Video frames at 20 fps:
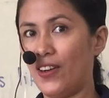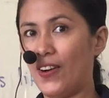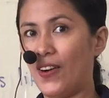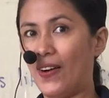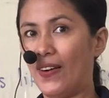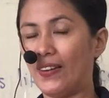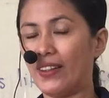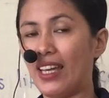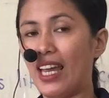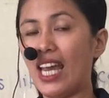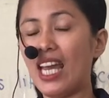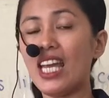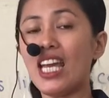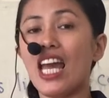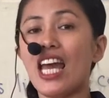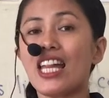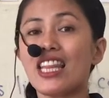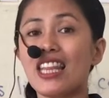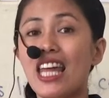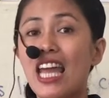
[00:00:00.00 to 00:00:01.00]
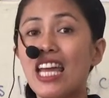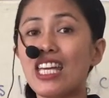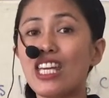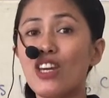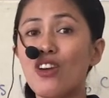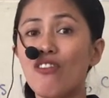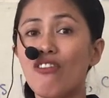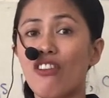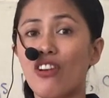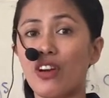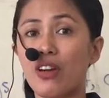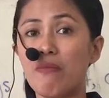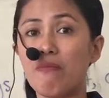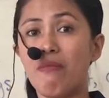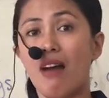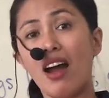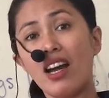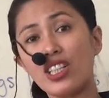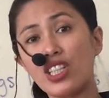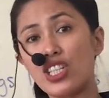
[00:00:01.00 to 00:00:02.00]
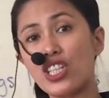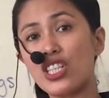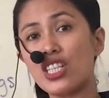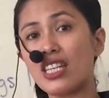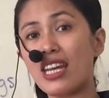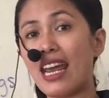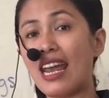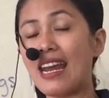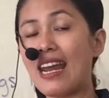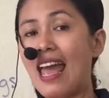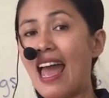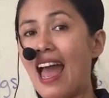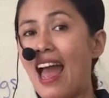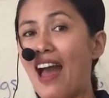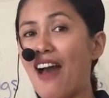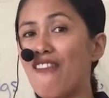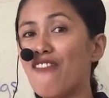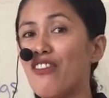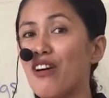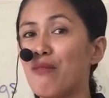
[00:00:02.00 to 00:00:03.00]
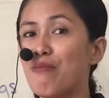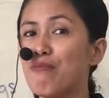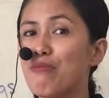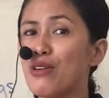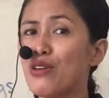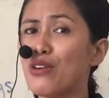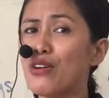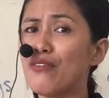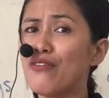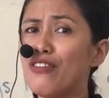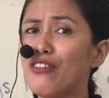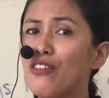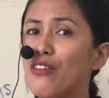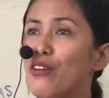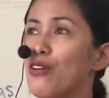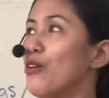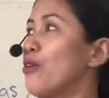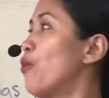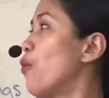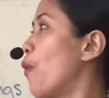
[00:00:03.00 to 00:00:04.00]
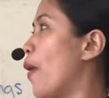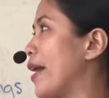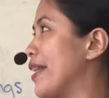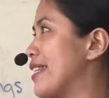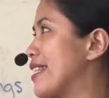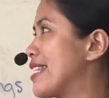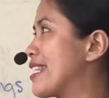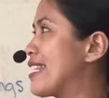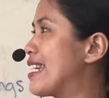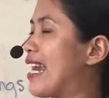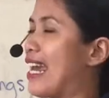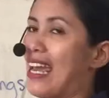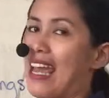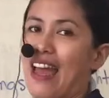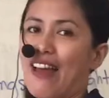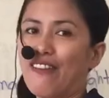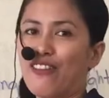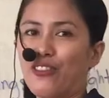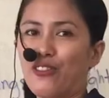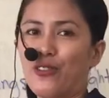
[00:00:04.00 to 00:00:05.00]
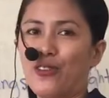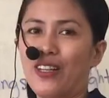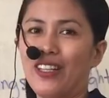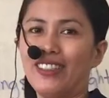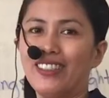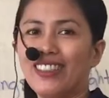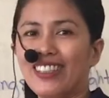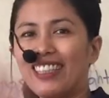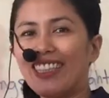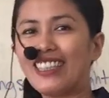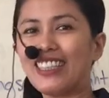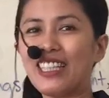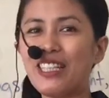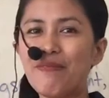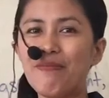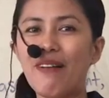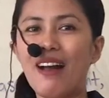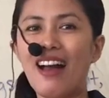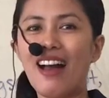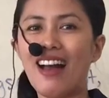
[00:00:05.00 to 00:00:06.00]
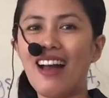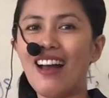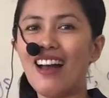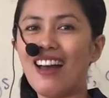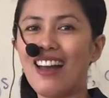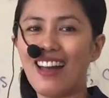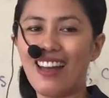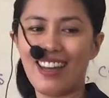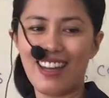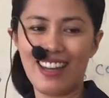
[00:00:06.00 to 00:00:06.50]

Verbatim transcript: Okay, thank you very much and have a beautiful Wednesday, everyone. Goodbye.